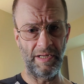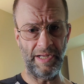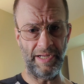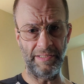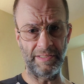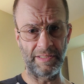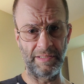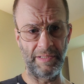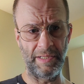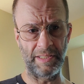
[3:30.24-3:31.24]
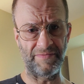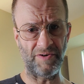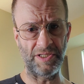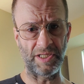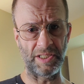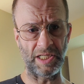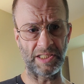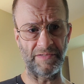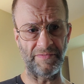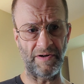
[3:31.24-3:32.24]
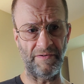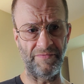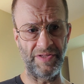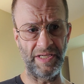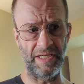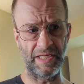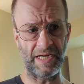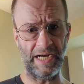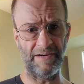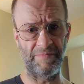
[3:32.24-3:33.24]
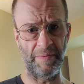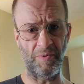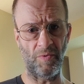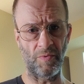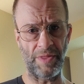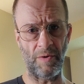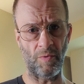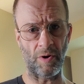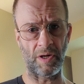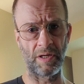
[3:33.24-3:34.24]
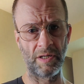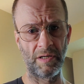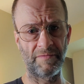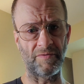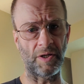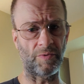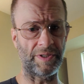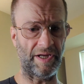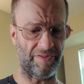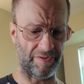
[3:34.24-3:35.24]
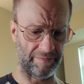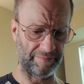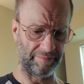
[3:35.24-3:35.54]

And it's very suggestive of the kind of people that work for Liquid Death,